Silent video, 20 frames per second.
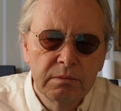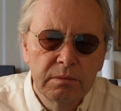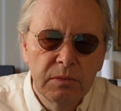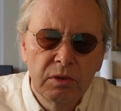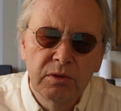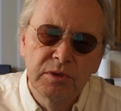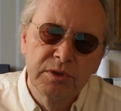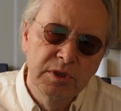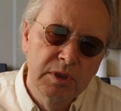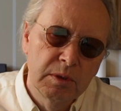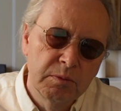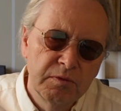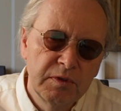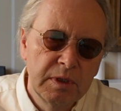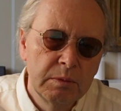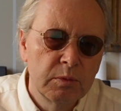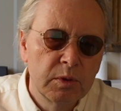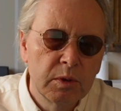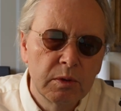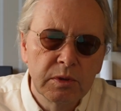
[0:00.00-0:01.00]
Or some
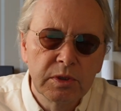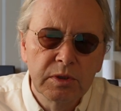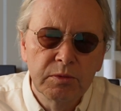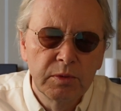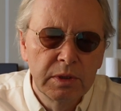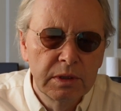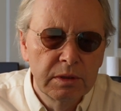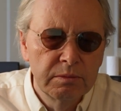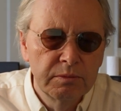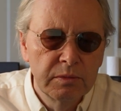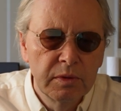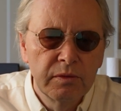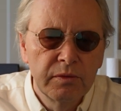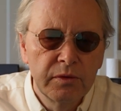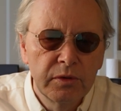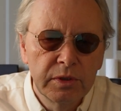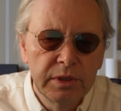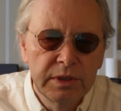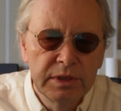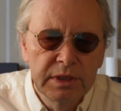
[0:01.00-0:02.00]
film rolls were
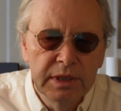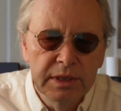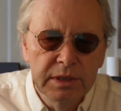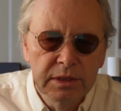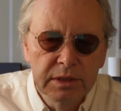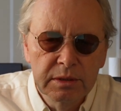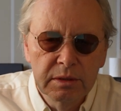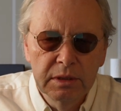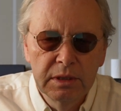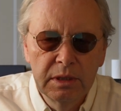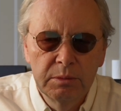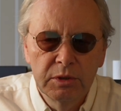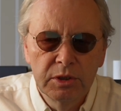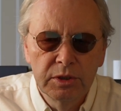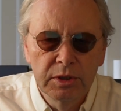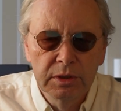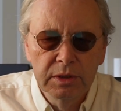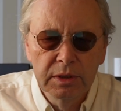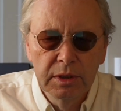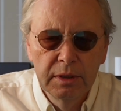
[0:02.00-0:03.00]
36
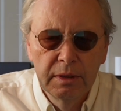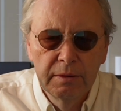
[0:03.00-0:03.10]
images.